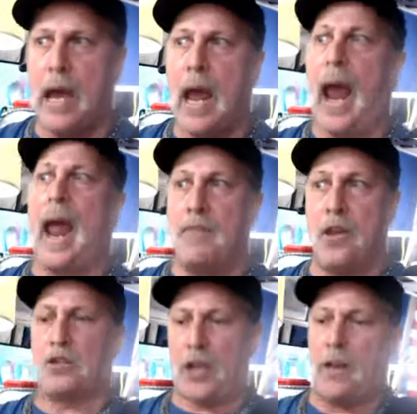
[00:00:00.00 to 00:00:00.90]
And
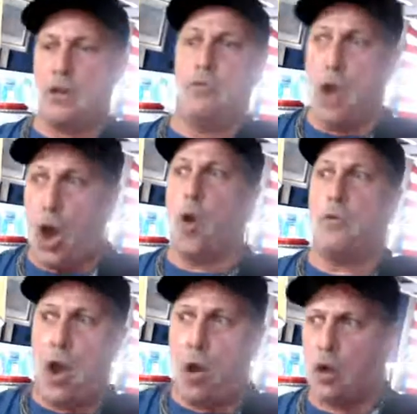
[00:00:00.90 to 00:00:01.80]
they're telling you,
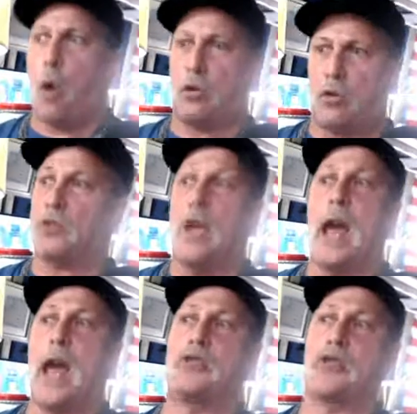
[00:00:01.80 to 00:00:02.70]
no, go across.
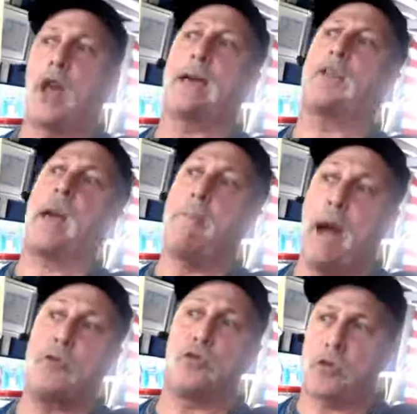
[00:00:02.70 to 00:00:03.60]
It's like they
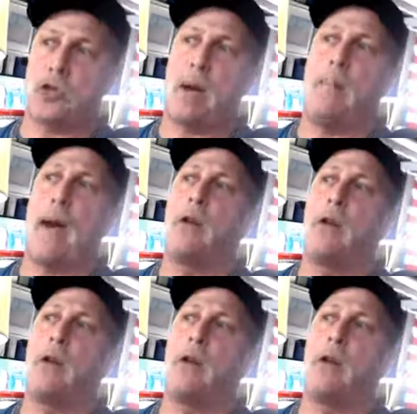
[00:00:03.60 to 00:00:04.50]
might as well just come out
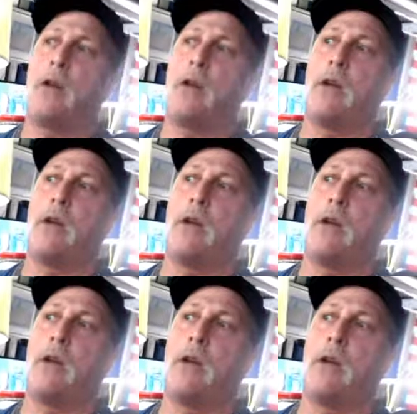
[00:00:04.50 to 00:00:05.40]
and tell you, hey,
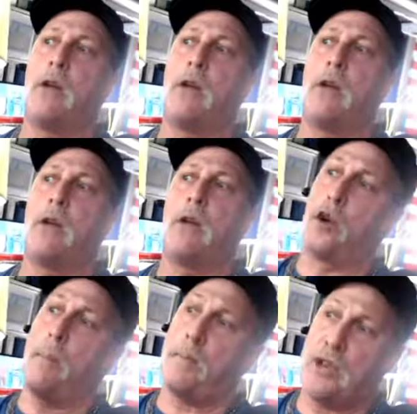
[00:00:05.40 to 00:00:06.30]
listen,
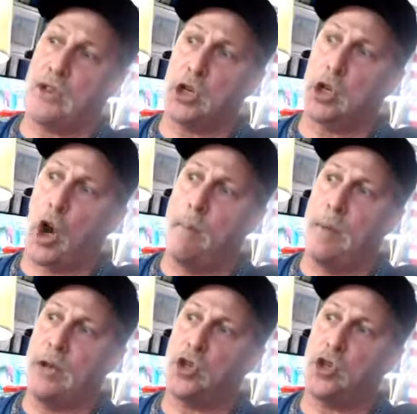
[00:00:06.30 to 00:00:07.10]
you're a piece of garbage.